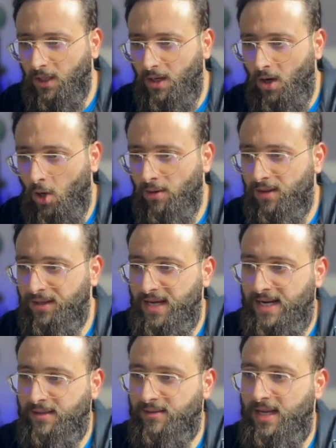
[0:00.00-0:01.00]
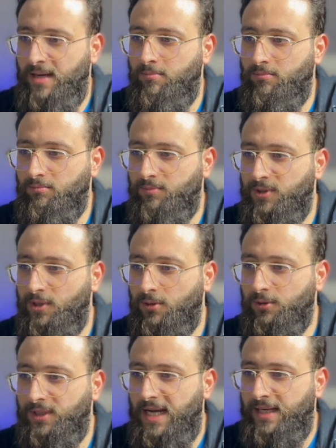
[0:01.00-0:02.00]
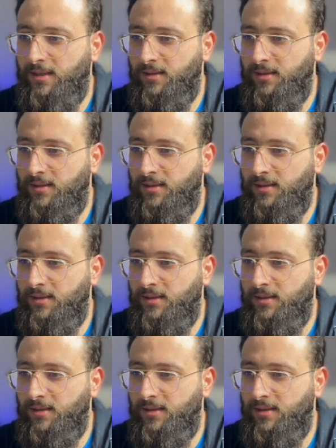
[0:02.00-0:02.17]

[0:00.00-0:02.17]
on the tenant name. So tenant